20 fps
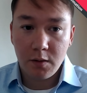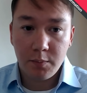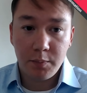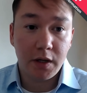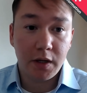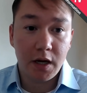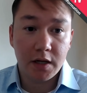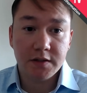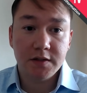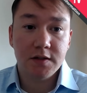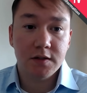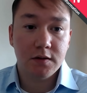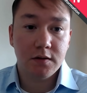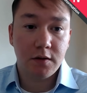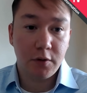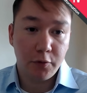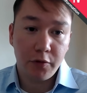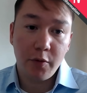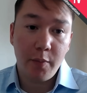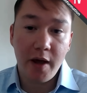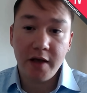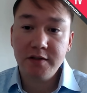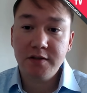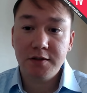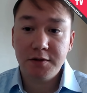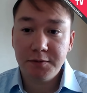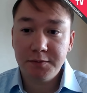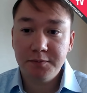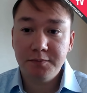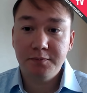Because they're the
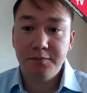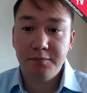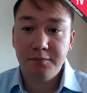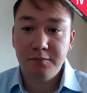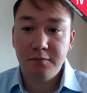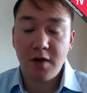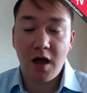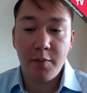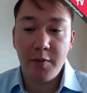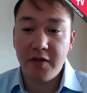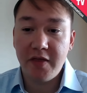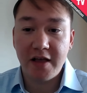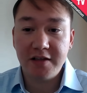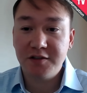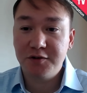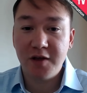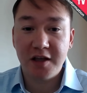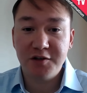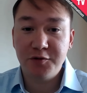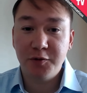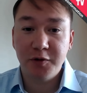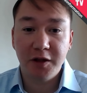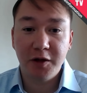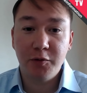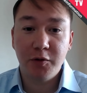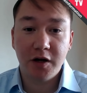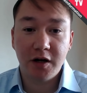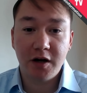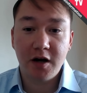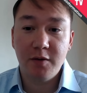best. I mean, that's that's really
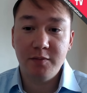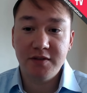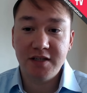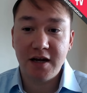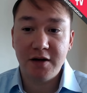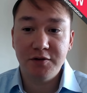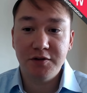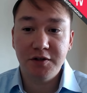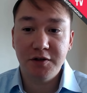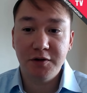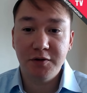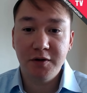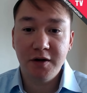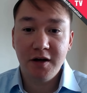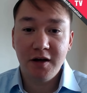what it comes down to.